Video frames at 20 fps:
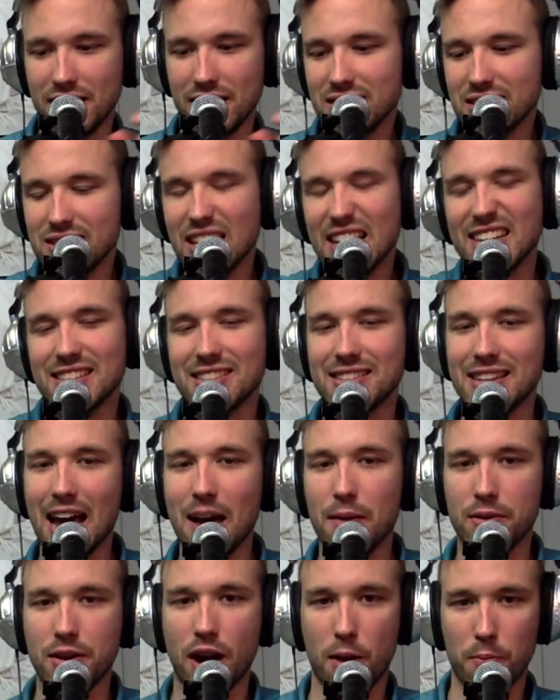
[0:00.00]
This is like a
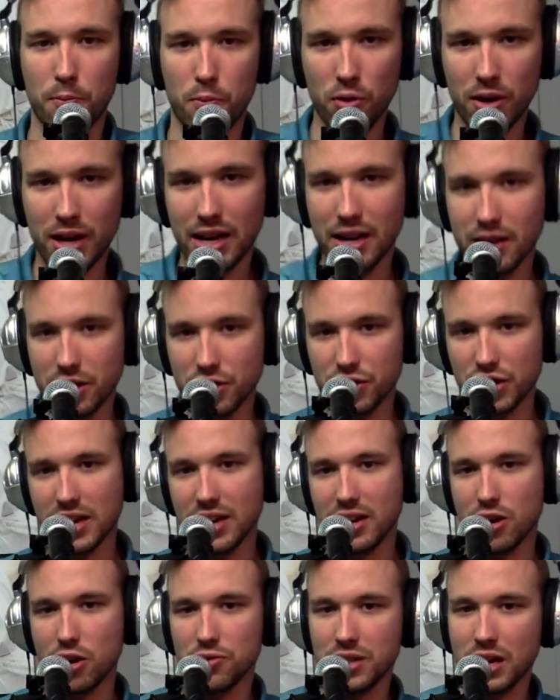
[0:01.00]
stat dump. We'll get into
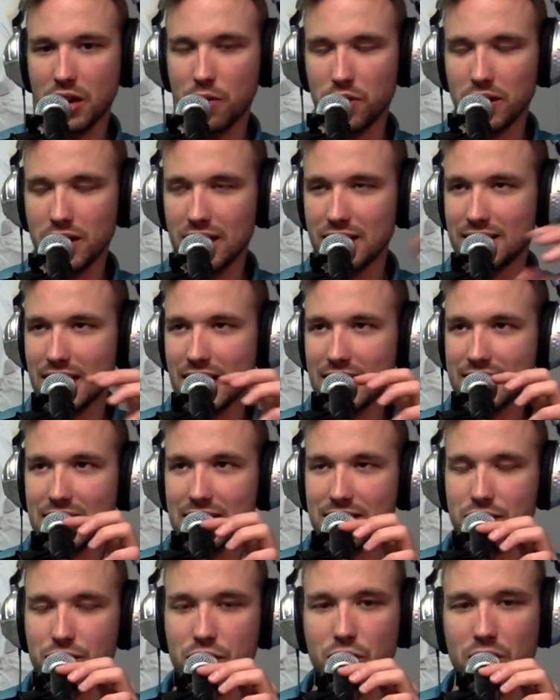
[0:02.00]
JD Notte, and one of these stats
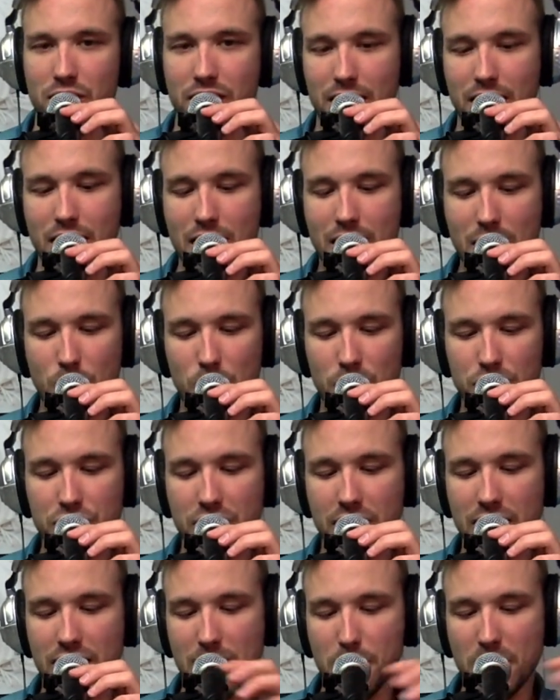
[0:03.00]
has to do with it, with
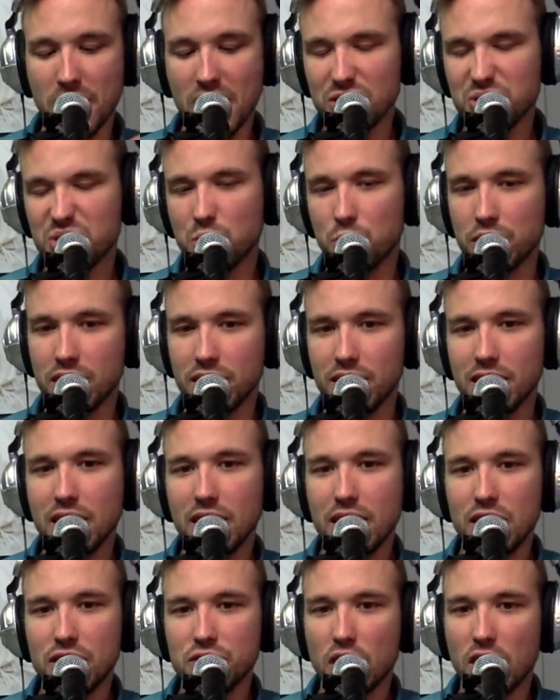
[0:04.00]
JD. But I also want to
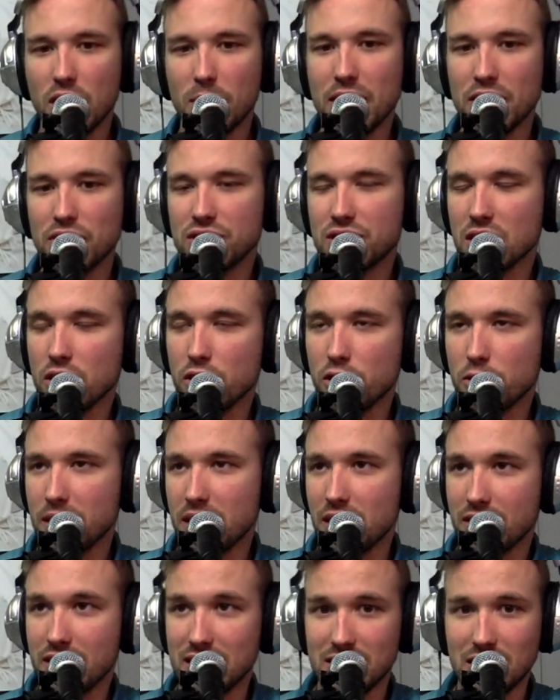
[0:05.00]
talk about just a little
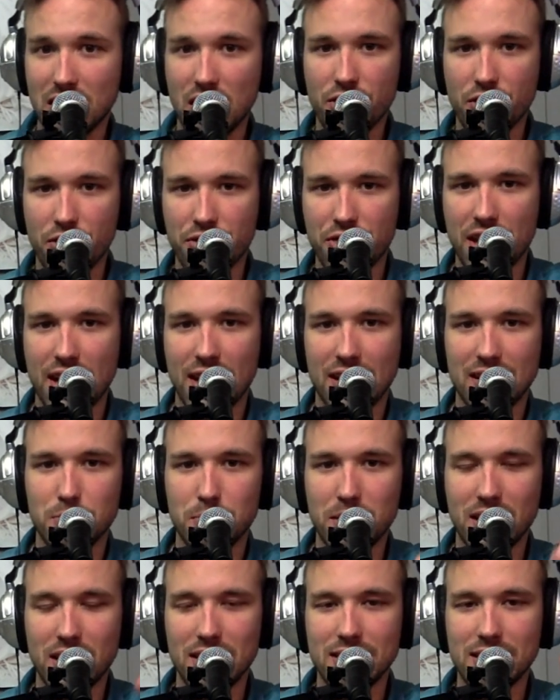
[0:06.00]
bit of these other things,
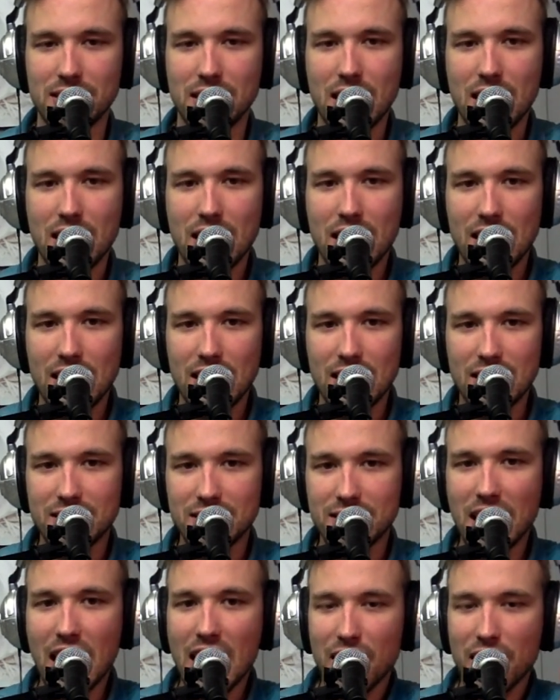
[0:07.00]
because this
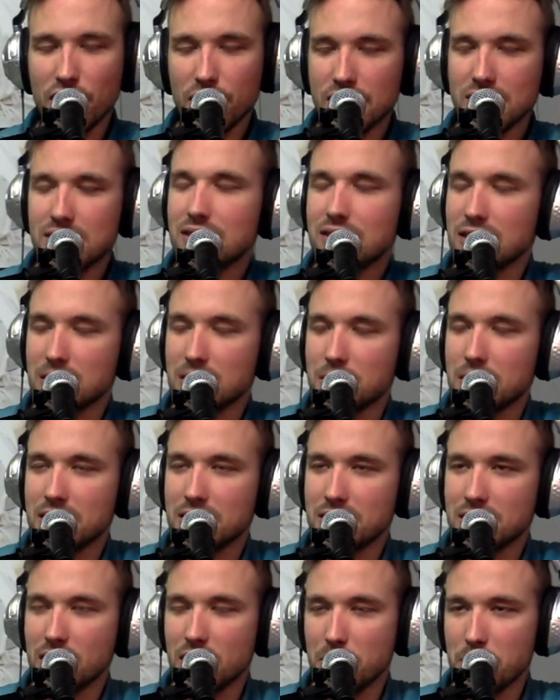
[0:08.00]
doesn't
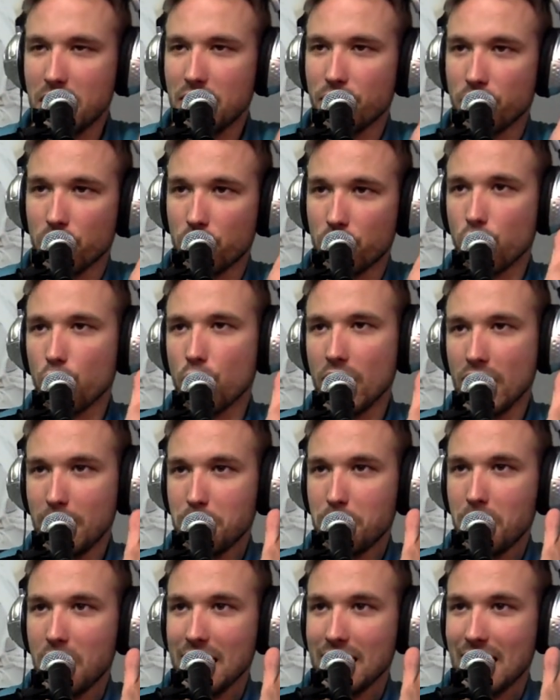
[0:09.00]
necessarily make for
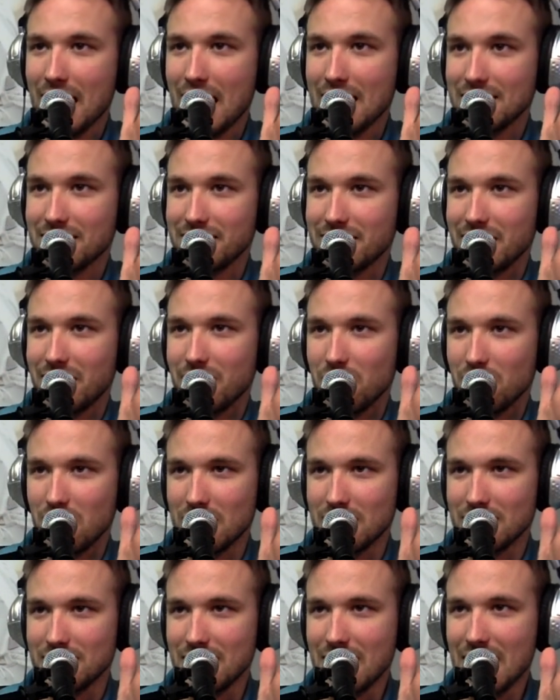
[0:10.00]
great podcasting, a
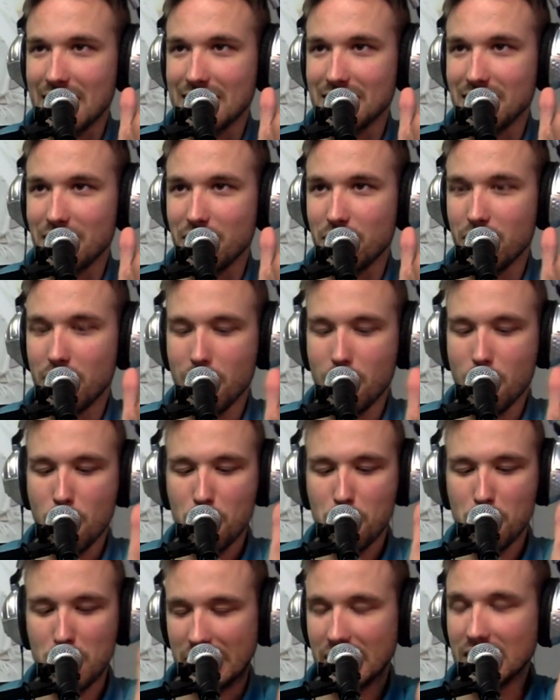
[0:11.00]
lot of stats here,
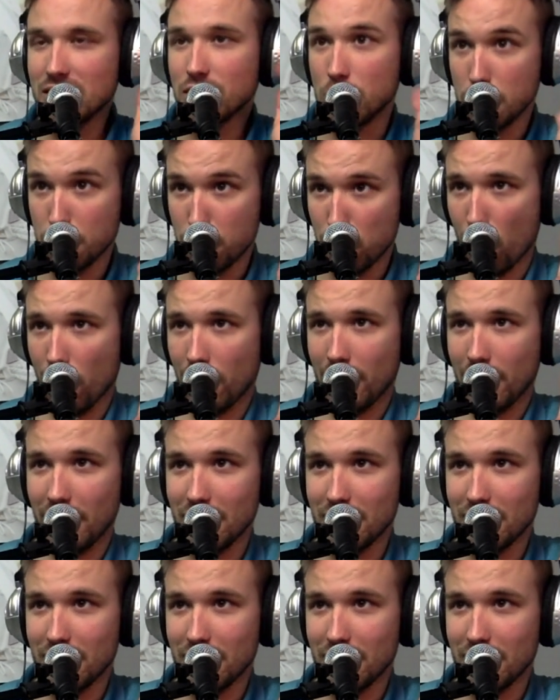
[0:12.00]
but these are important.